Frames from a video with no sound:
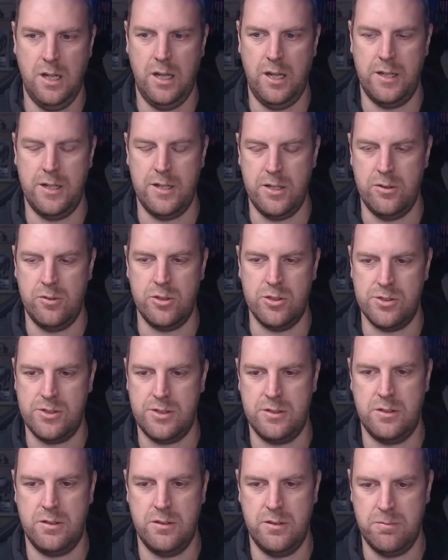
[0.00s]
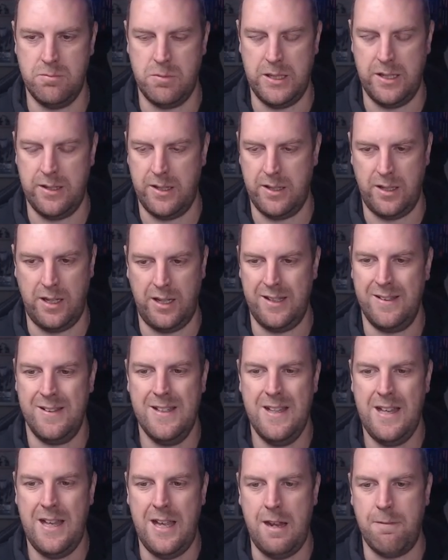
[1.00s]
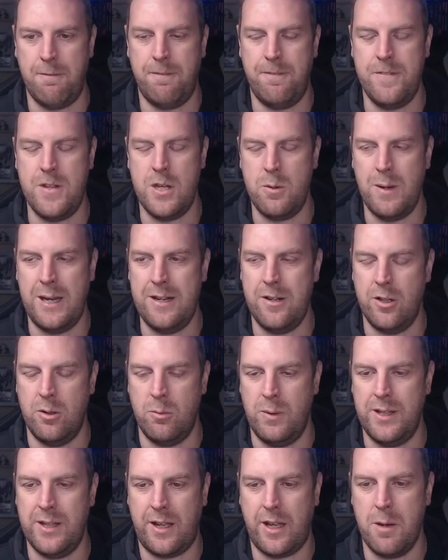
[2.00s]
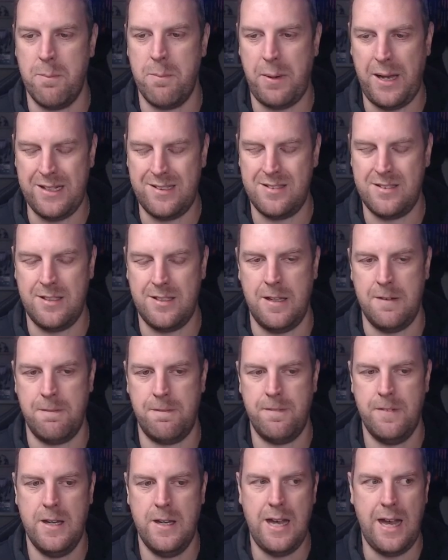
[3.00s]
And you just, like, if you end up with a competitive